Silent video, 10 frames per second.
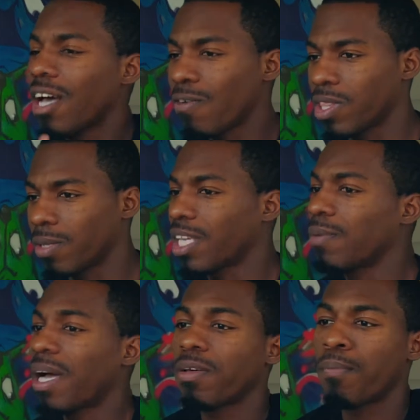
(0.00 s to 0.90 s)
love with them. Think
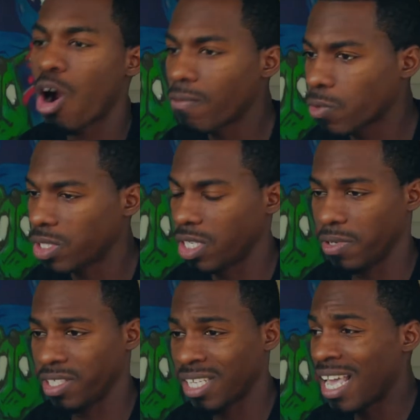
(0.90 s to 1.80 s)
about the Marvel
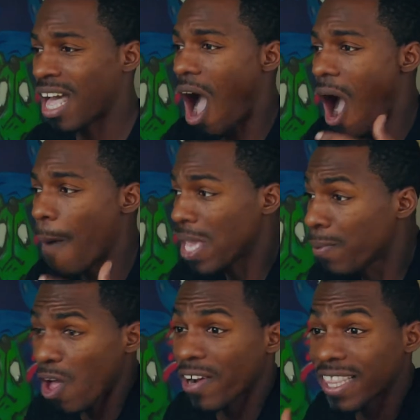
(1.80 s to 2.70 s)
series.
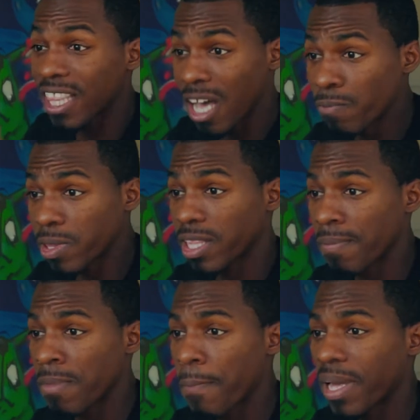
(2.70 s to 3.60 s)
People are in love with
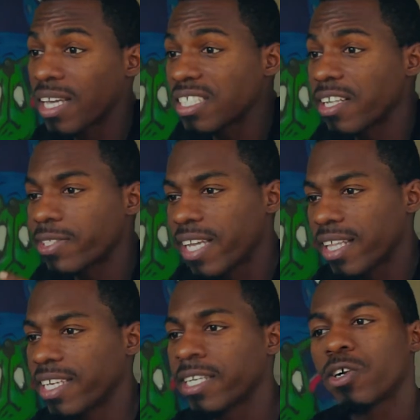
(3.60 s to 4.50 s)
them because they're
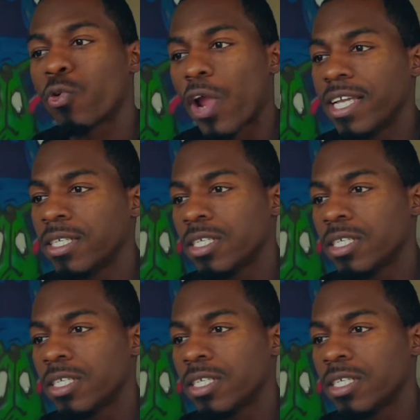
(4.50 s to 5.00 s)
telling great